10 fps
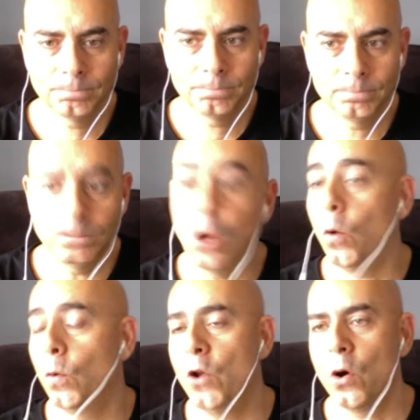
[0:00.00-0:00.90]
No.
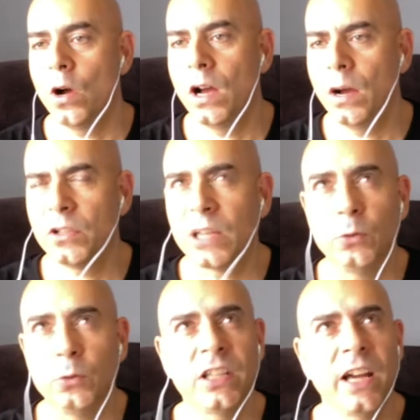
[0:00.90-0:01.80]
I was stopped
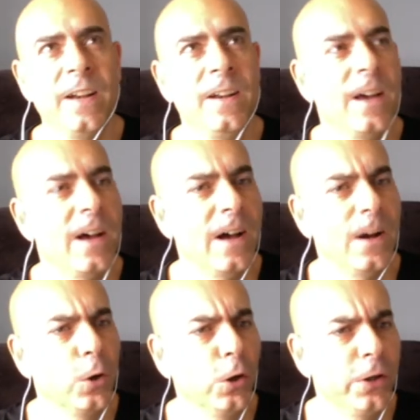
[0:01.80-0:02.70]
doing Titan
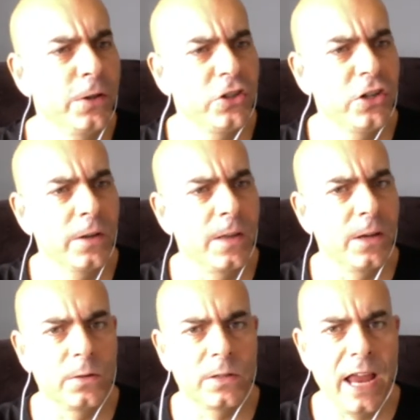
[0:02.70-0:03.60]
earlier this year. I think it
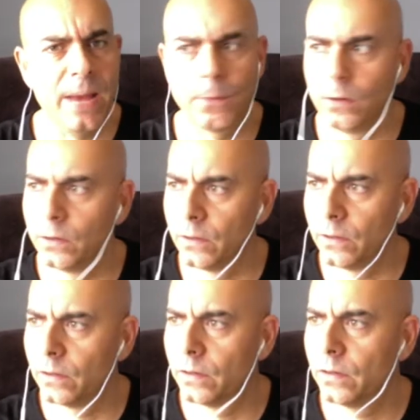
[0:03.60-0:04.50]
was April
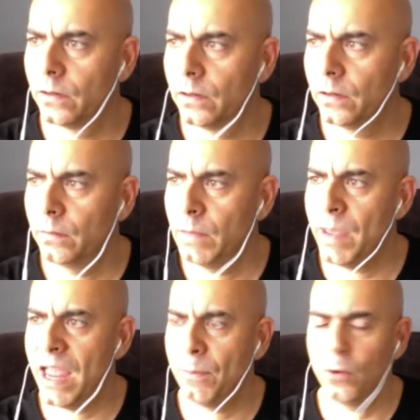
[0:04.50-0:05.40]
or May.
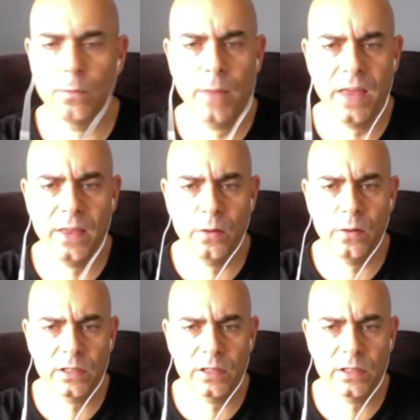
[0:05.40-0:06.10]
I think it was.